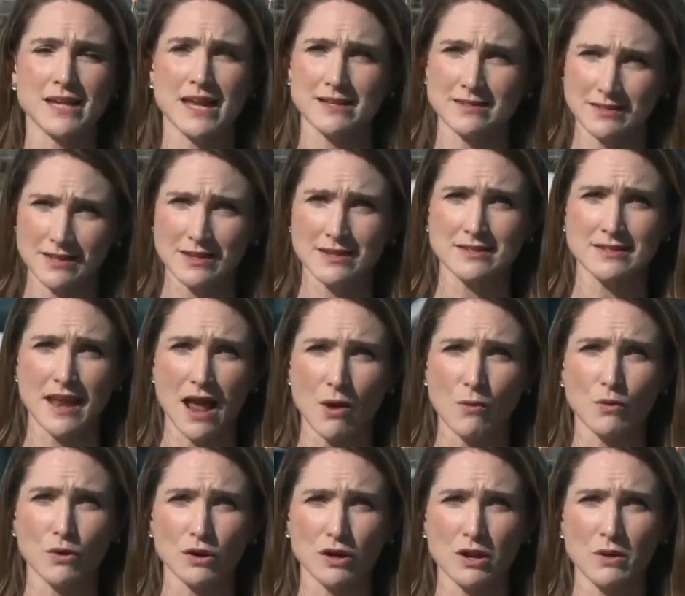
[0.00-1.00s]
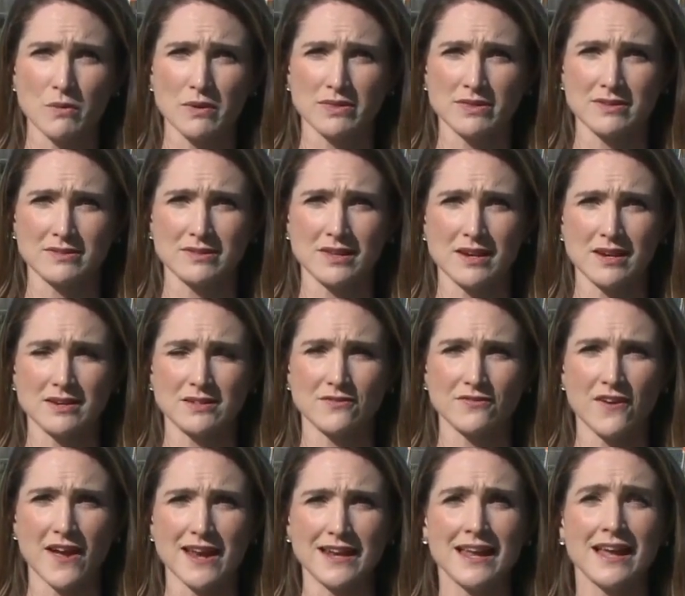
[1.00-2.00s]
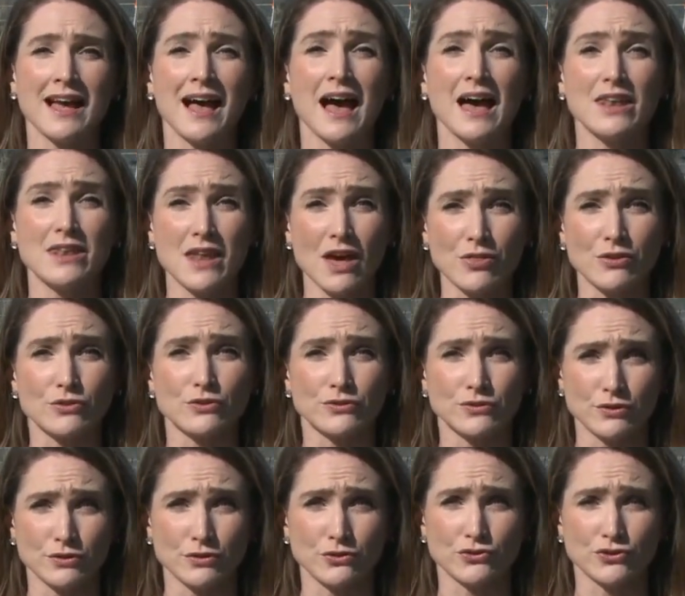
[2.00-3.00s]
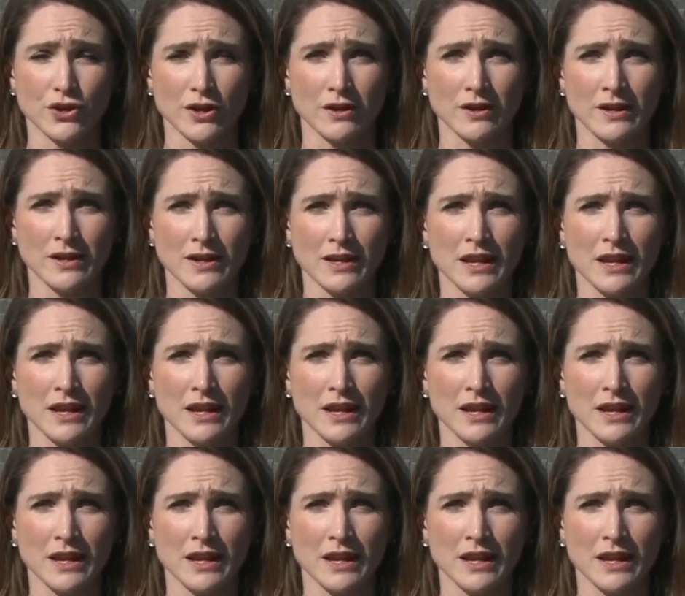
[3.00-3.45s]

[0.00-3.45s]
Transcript: Tesla is now working with the city to find another solution.